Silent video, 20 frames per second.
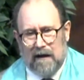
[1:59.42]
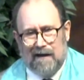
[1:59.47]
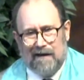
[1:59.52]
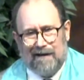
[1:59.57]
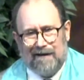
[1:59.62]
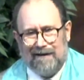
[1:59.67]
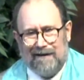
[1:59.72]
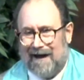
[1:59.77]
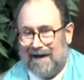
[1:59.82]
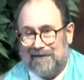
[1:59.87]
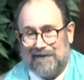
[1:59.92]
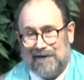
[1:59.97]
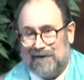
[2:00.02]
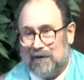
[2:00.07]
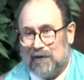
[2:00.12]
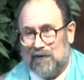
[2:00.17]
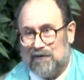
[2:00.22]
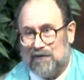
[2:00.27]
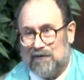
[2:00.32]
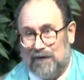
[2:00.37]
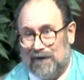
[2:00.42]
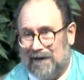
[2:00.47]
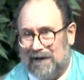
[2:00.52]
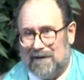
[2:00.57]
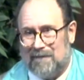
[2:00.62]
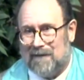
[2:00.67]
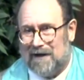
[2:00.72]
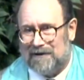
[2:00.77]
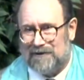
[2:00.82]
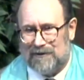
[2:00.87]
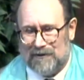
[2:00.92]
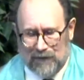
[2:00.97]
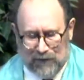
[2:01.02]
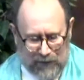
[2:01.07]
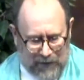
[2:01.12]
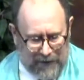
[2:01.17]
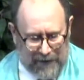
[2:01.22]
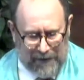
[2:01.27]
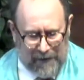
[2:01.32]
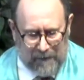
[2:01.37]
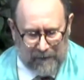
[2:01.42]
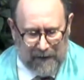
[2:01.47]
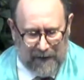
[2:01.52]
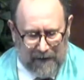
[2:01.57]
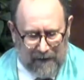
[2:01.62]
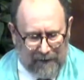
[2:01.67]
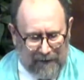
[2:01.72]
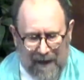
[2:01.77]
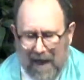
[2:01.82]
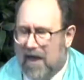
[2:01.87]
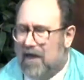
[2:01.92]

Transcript: Not that there was really much to worry about.